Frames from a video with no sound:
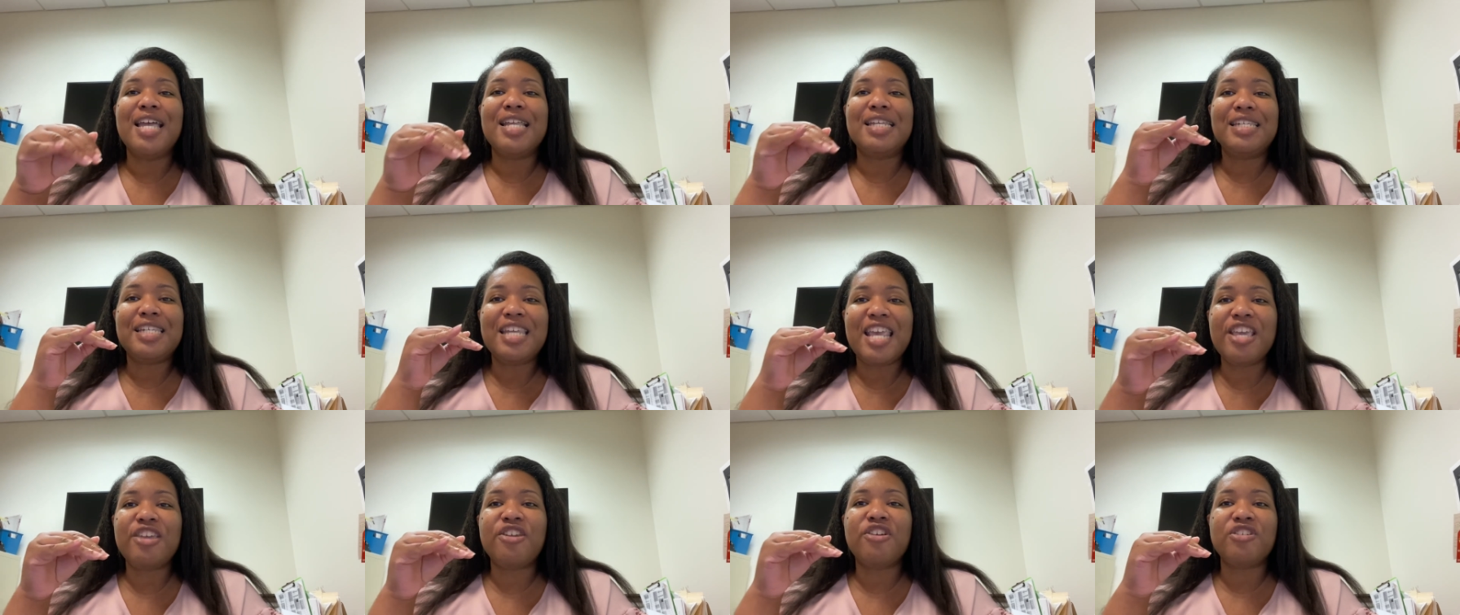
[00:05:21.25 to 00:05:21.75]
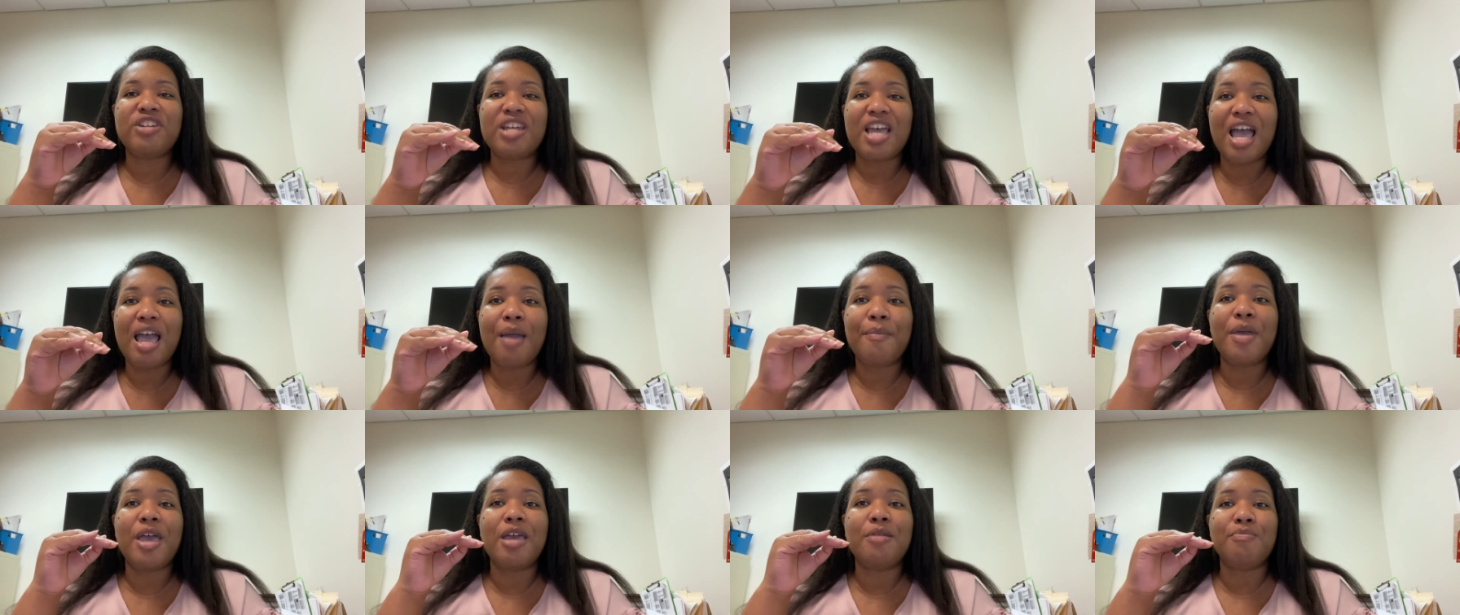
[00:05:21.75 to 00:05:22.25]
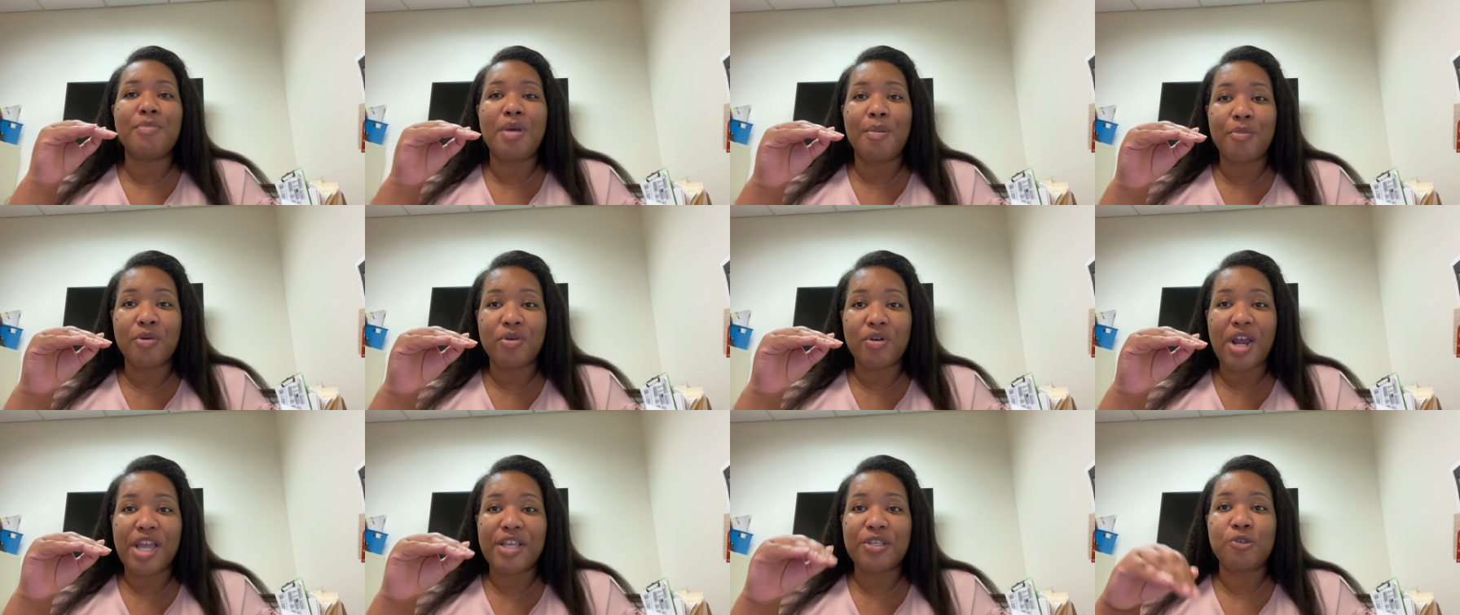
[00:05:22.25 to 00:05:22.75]
take your time and
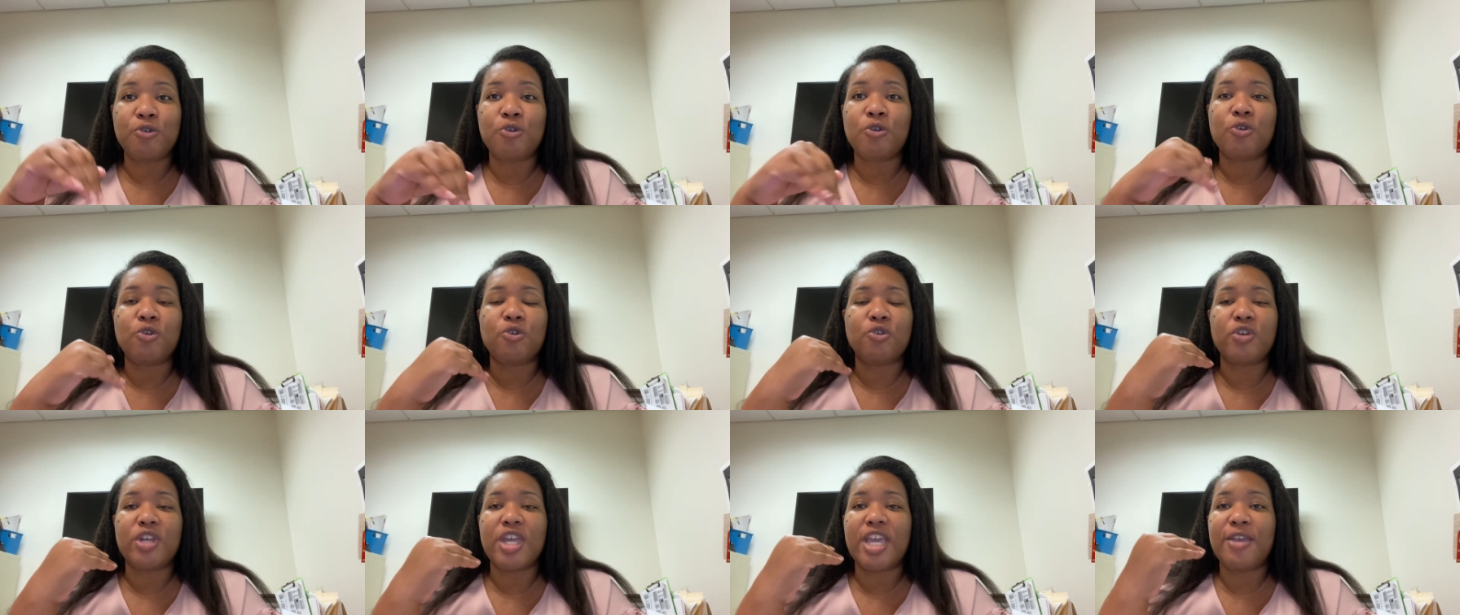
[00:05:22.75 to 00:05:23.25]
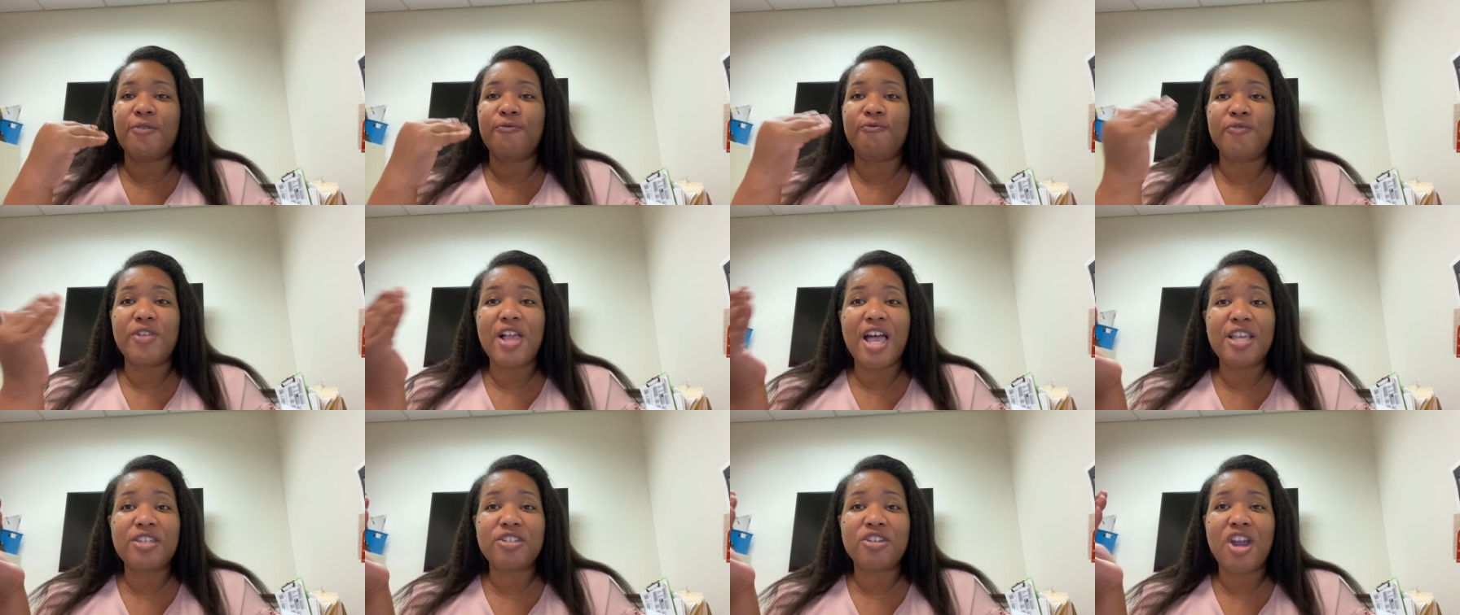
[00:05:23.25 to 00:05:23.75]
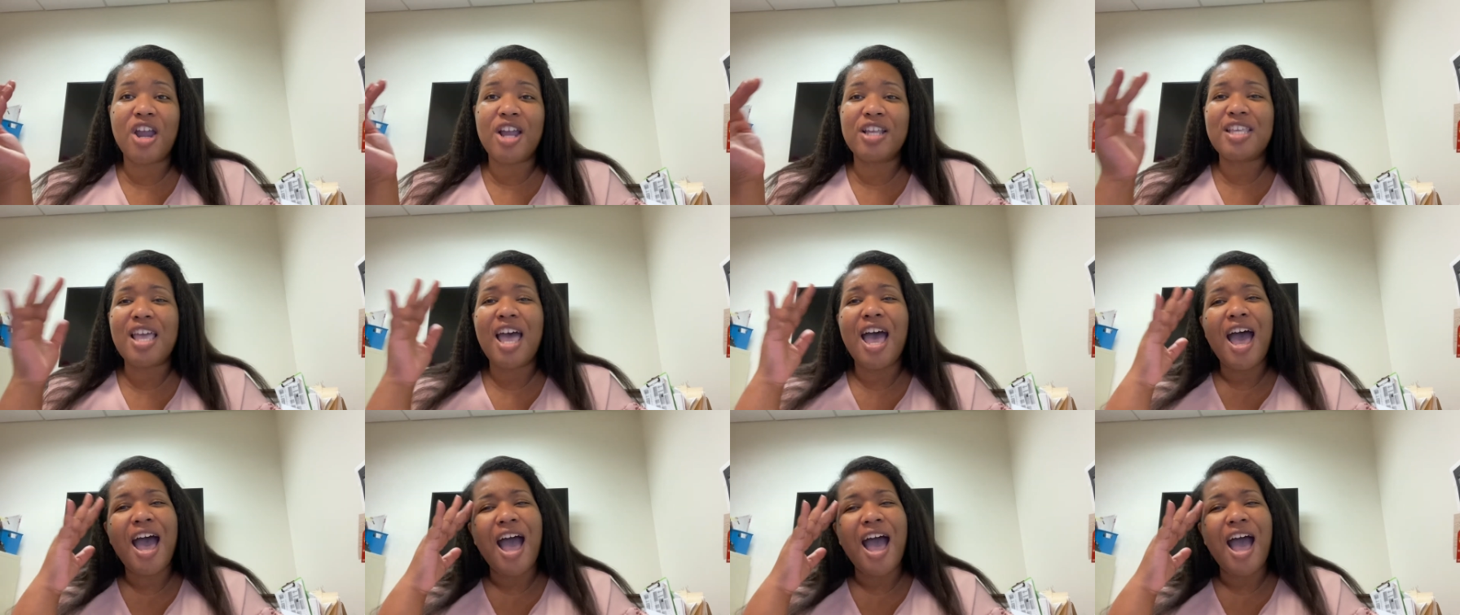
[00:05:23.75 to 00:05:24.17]
memorize. You can create flashcards.